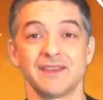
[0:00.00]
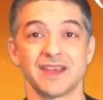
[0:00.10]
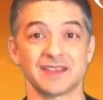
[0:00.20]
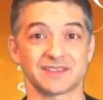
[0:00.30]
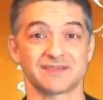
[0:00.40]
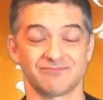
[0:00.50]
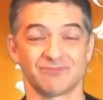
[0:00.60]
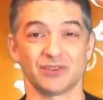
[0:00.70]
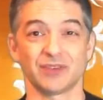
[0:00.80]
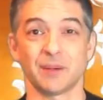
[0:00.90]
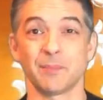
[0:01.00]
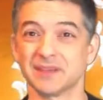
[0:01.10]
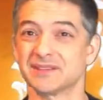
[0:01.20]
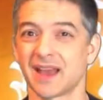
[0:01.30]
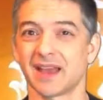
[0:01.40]
that's really a
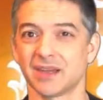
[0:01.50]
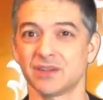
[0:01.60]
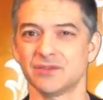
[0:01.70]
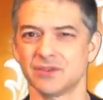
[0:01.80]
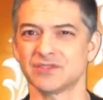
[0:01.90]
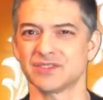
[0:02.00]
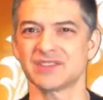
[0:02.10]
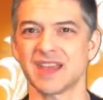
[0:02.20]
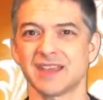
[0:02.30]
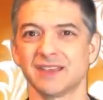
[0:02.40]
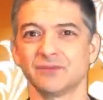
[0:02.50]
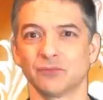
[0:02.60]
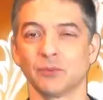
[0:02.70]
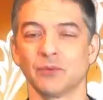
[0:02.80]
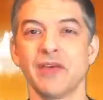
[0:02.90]
big sign, and you can just take it and
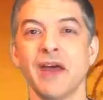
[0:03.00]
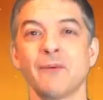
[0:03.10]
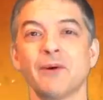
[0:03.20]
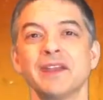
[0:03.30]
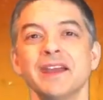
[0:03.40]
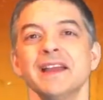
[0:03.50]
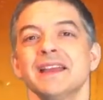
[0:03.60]
run with that one.